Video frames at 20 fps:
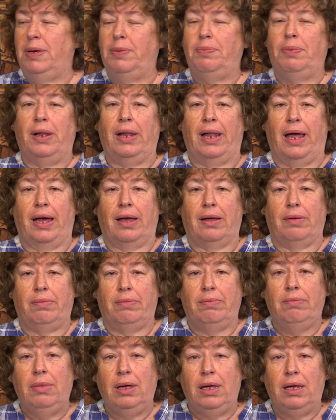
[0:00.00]
There's people like
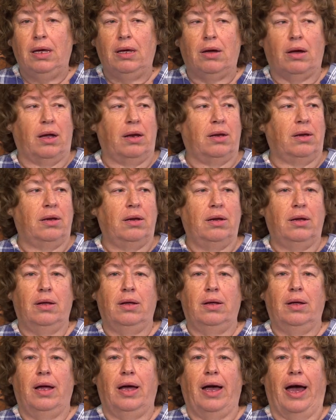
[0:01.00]
me and
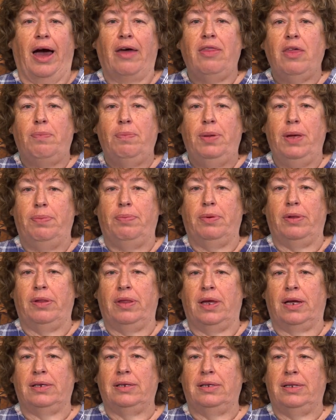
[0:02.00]
other people
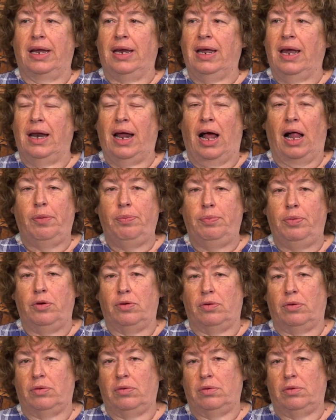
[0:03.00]
that can help you.